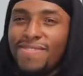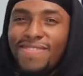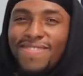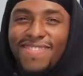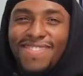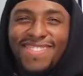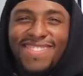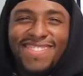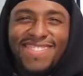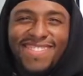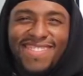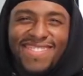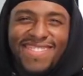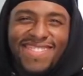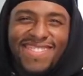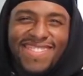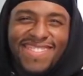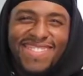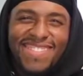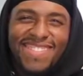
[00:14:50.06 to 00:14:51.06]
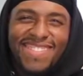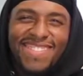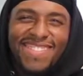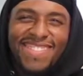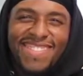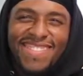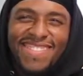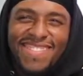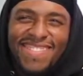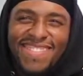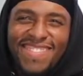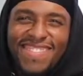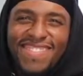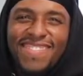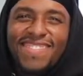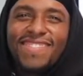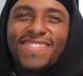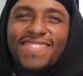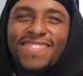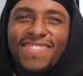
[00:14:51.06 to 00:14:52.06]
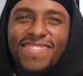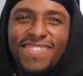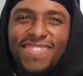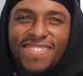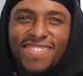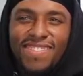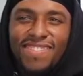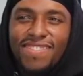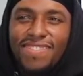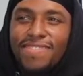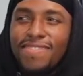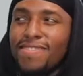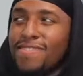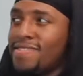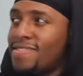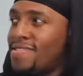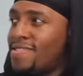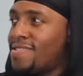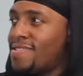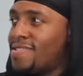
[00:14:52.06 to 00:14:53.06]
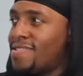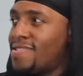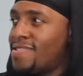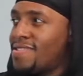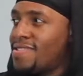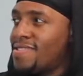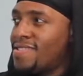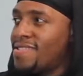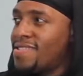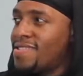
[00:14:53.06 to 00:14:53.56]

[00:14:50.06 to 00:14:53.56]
(silent)